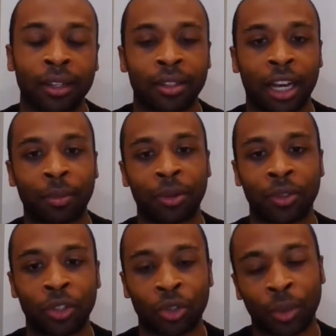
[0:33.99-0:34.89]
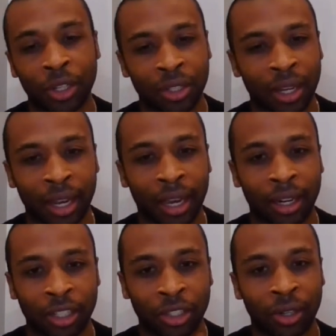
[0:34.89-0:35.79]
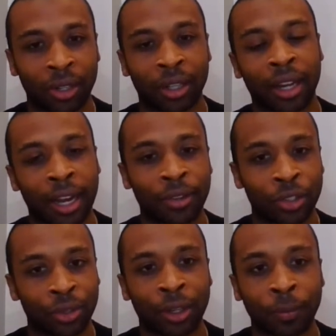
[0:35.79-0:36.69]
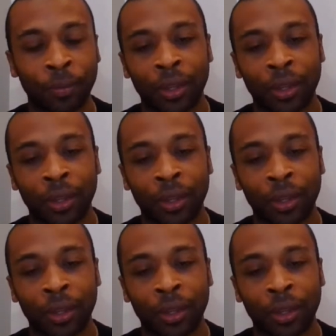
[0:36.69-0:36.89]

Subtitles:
type of situation I had, I shared in a live stream.